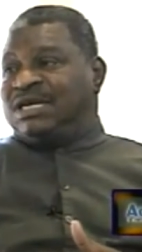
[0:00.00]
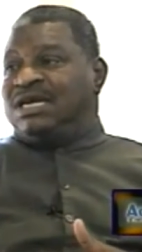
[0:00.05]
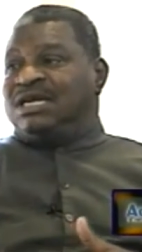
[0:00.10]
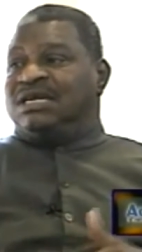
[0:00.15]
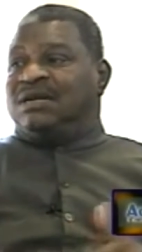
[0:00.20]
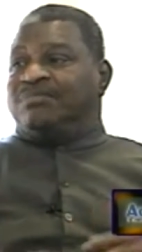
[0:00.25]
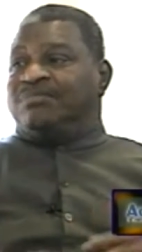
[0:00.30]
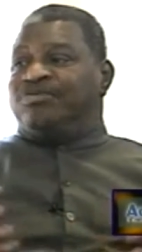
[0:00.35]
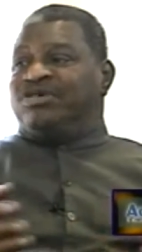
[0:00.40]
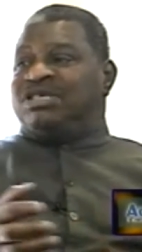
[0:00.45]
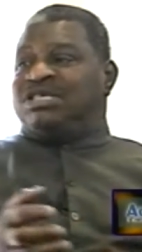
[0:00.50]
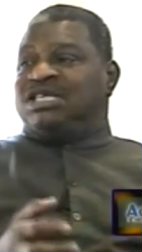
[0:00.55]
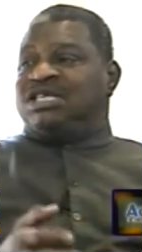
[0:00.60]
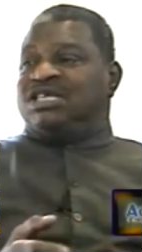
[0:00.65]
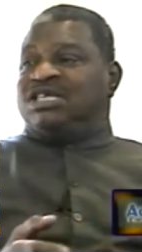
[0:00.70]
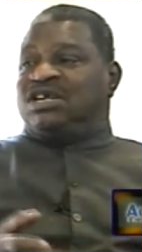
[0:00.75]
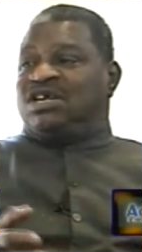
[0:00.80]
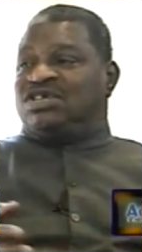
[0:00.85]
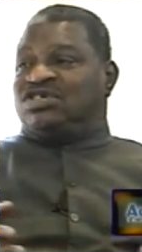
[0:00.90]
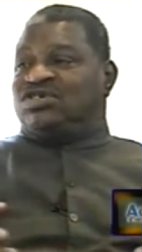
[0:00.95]
The prison
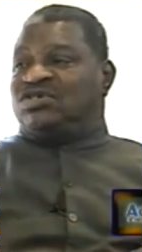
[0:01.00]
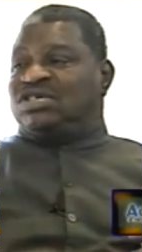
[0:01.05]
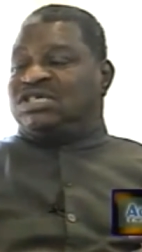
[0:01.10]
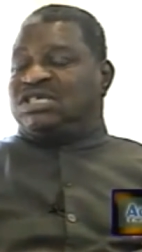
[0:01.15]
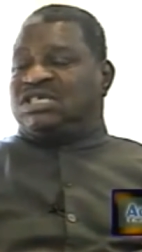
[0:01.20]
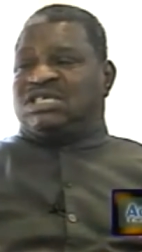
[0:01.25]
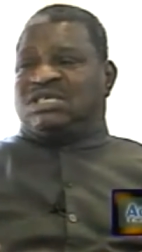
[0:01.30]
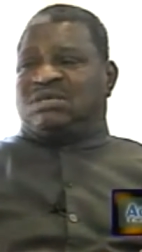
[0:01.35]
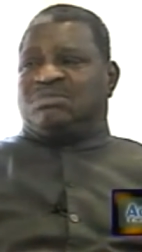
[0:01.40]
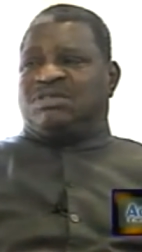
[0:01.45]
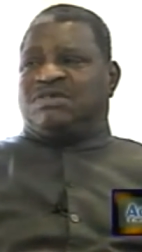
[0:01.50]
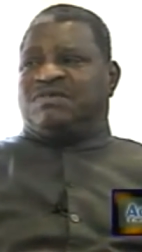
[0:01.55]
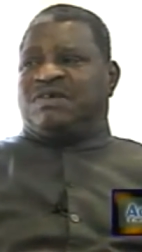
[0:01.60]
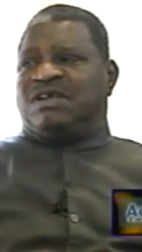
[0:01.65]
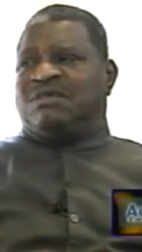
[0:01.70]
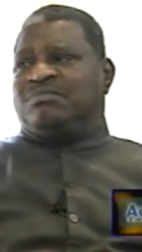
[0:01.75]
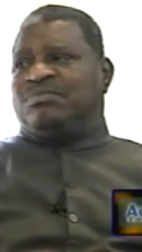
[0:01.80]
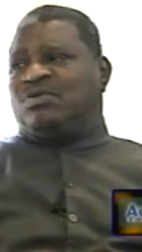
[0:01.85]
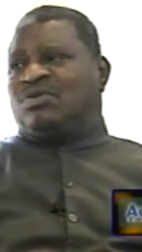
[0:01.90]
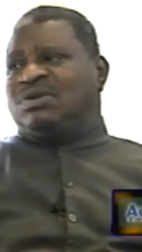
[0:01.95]
industrial system is very
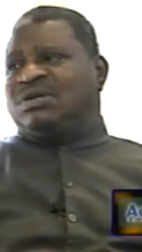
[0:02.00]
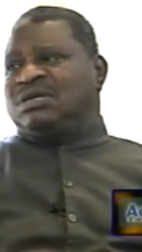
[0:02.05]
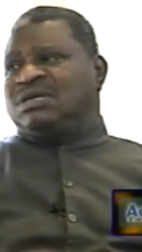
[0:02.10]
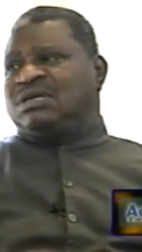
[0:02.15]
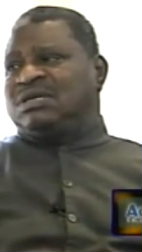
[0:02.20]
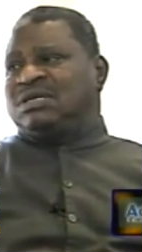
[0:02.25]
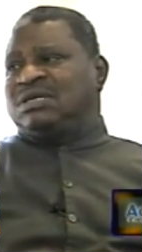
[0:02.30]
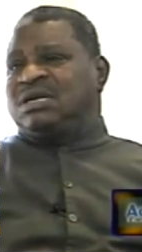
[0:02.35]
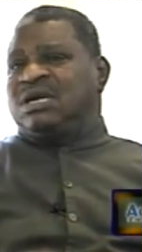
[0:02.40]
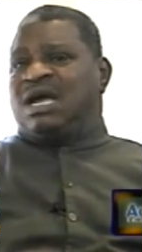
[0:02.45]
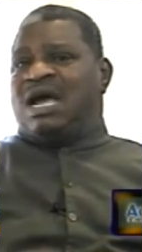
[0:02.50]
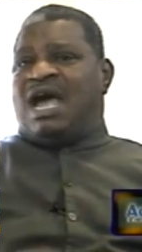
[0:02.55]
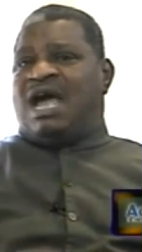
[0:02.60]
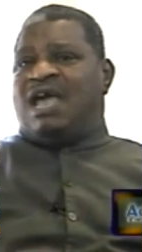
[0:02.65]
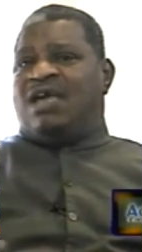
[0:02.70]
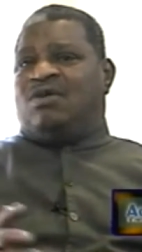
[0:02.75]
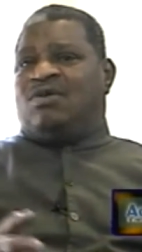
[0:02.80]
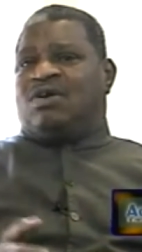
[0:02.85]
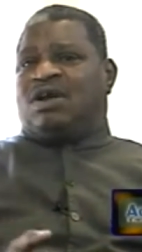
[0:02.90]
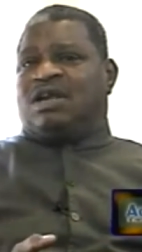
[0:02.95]
important. I
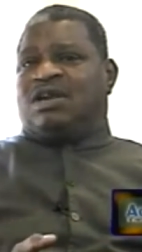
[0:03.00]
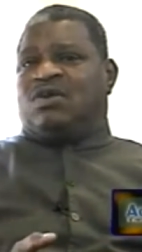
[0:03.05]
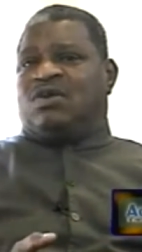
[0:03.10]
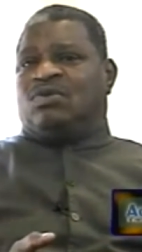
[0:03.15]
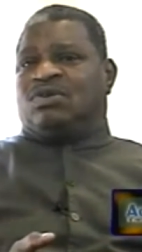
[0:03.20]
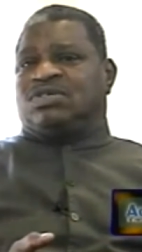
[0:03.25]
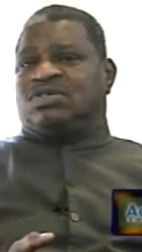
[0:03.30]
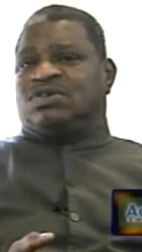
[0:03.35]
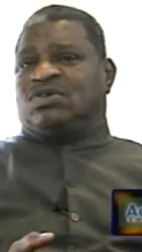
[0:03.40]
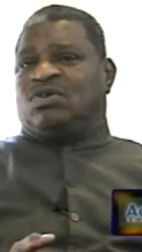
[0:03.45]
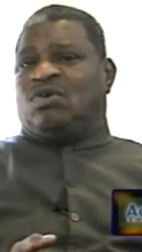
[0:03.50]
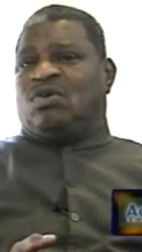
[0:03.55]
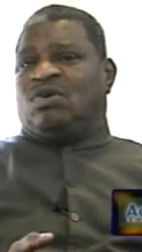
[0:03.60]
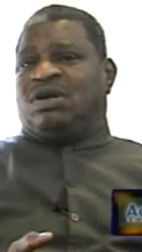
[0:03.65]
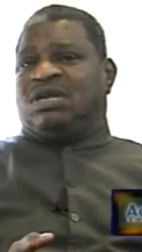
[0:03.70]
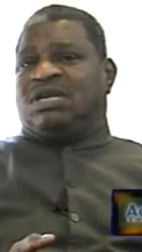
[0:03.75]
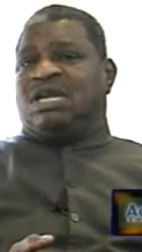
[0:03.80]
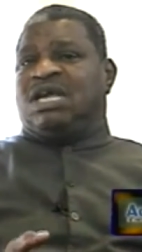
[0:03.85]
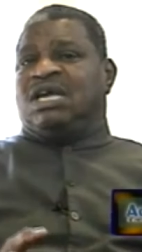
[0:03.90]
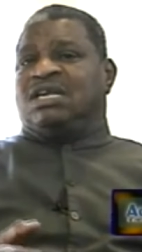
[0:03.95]
can also call
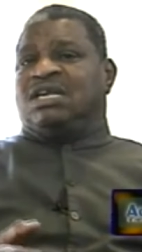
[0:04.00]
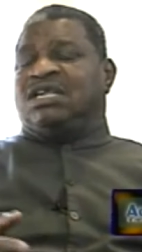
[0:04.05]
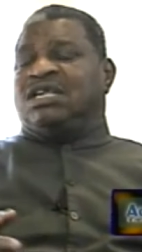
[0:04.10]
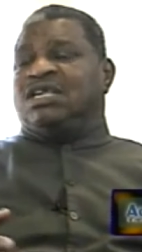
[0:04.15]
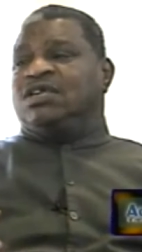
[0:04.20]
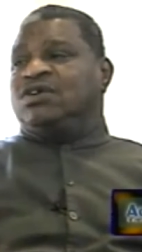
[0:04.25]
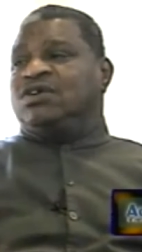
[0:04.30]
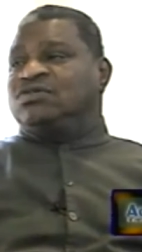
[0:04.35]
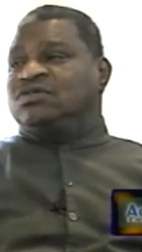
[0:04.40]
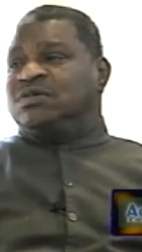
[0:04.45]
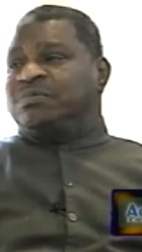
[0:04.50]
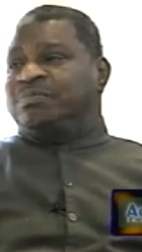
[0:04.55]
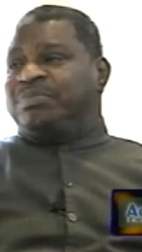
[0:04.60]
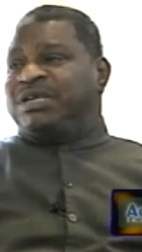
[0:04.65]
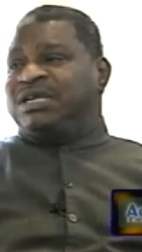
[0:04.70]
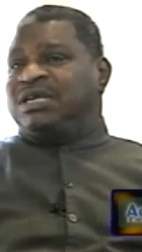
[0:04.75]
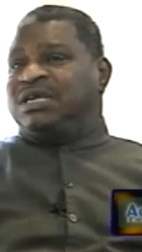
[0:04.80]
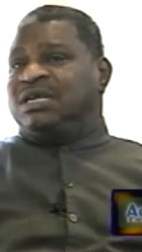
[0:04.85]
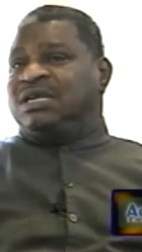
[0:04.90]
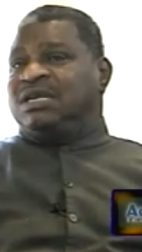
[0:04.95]
it the
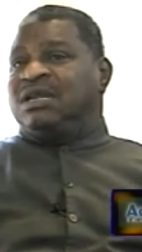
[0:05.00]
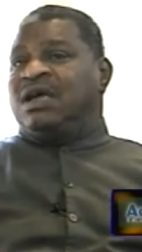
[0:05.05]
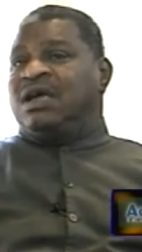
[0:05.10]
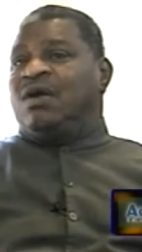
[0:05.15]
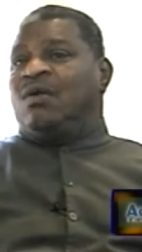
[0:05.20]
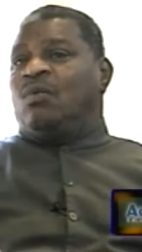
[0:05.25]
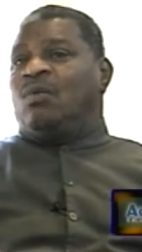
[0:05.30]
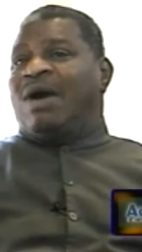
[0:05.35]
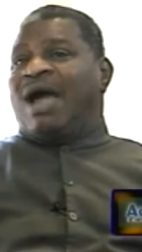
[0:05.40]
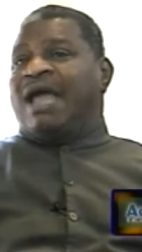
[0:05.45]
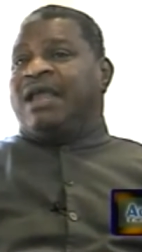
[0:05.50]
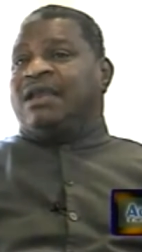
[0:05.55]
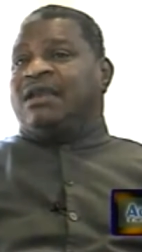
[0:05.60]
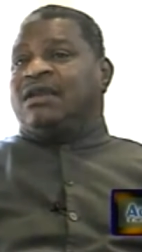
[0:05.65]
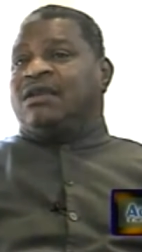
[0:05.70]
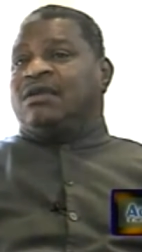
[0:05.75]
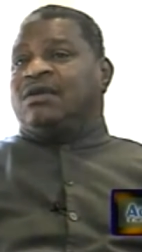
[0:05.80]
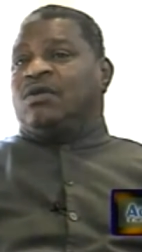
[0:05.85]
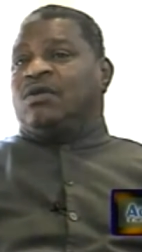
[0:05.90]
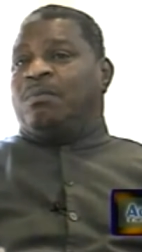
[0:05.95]
European white,
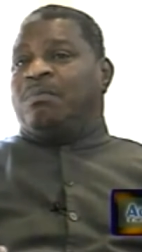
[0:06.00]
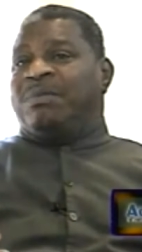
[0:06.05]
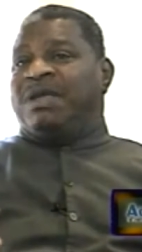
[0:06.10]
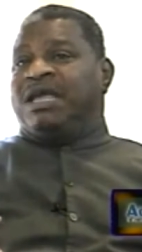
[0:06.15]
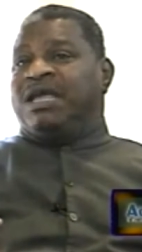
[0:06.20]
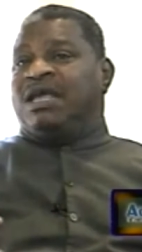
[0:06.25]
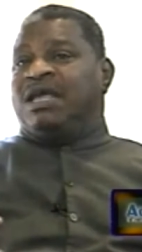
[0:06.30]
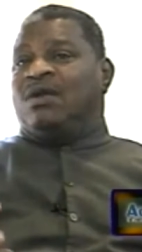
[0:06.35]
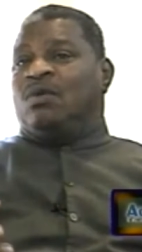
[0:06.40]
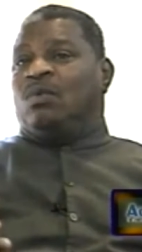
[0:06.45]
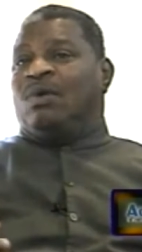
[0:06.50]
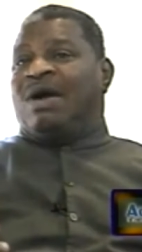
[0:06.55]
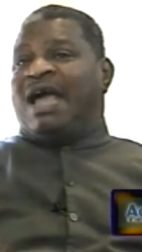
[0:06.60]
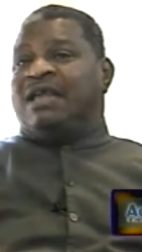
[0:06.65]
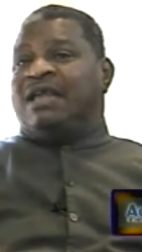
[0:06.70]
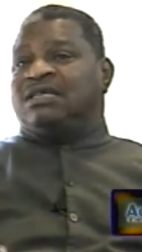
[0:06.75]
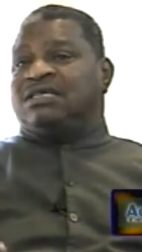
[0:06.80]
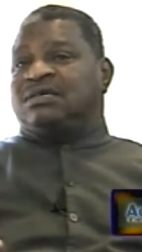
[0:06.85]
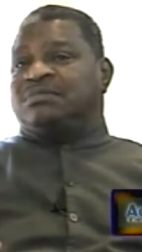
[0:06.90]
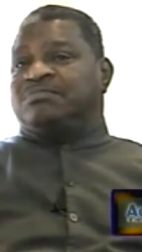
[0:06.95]
the male
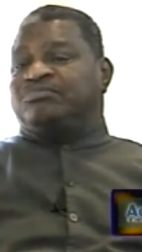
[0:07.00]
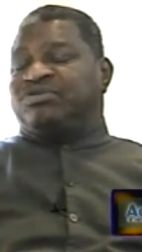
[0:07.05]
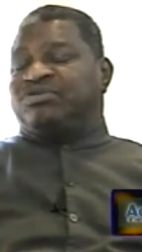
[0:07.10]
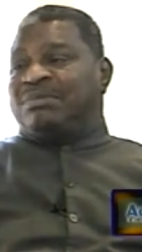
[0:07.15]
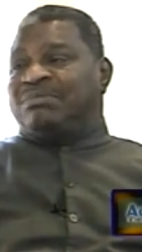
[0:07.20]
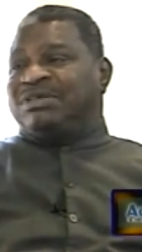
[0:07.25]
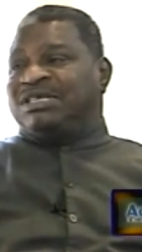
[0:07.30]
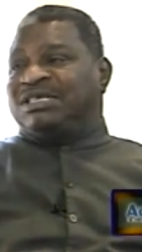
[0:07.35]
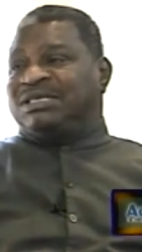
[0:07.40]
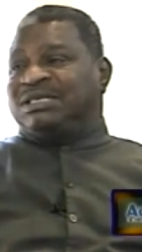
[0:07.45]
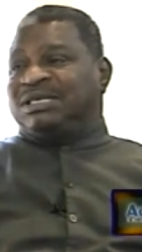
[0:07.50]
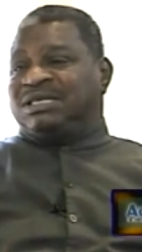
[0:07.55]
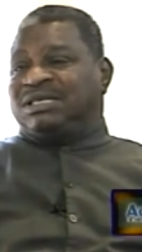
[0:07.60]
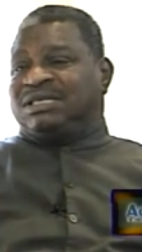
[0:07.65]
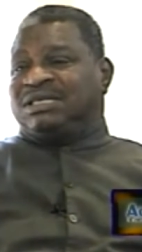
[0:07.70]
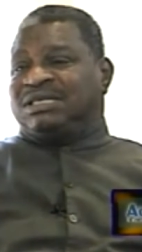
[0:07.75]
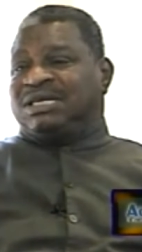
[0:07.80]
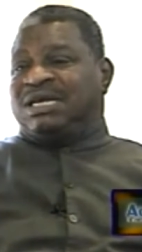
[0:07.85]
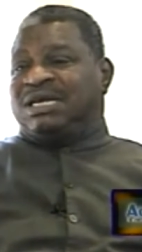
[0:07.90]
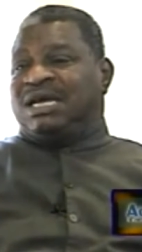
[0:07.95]
white supremacist